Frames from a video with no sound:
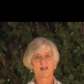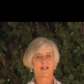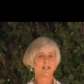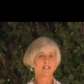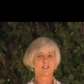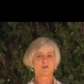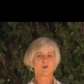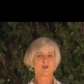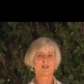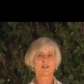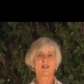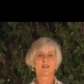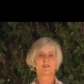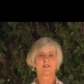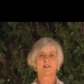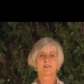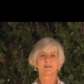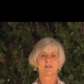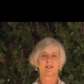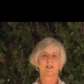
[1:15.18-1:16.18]
Lest we think
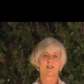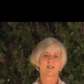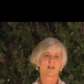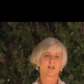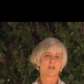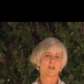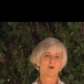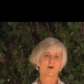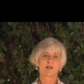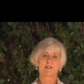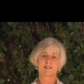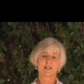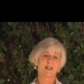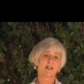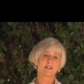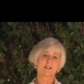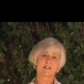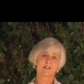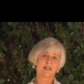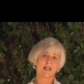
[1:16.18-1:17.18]
that the
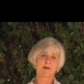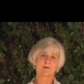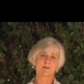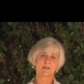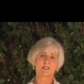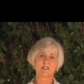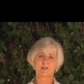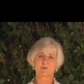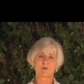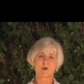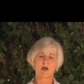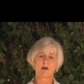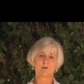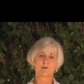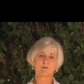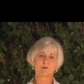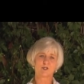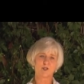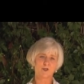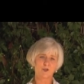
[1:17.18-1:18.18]
USA escapes these
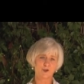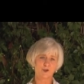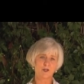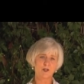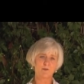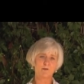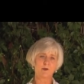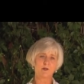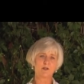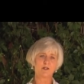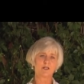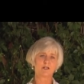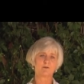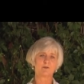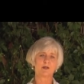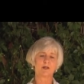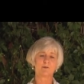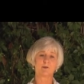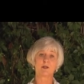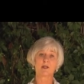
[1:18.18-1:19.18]
problems, 30 million
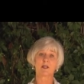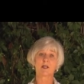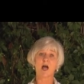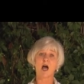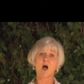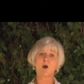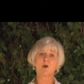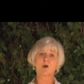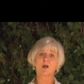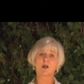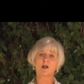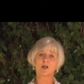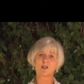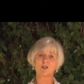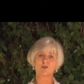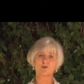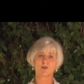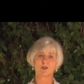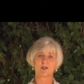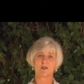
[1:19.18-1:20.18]
people in our
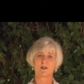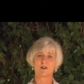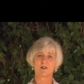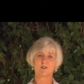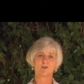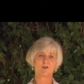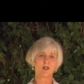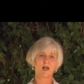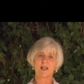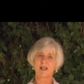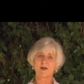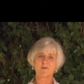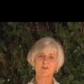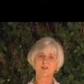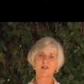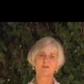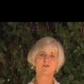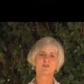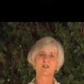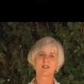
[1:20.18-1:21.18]
country do not have
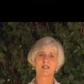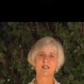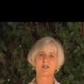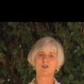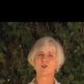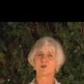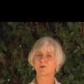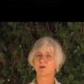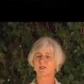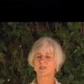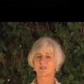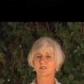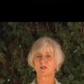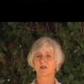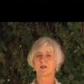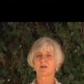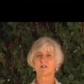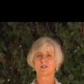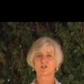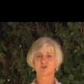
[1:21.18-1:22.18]
enough to eat or must
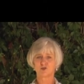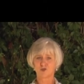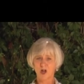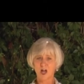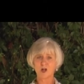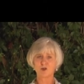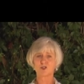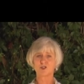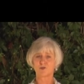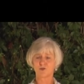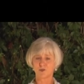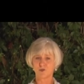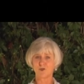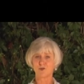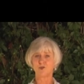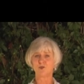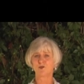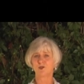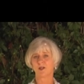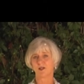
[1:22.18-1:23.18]
scrounge for
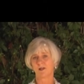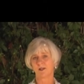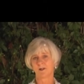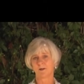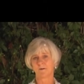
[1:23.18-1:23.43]
food.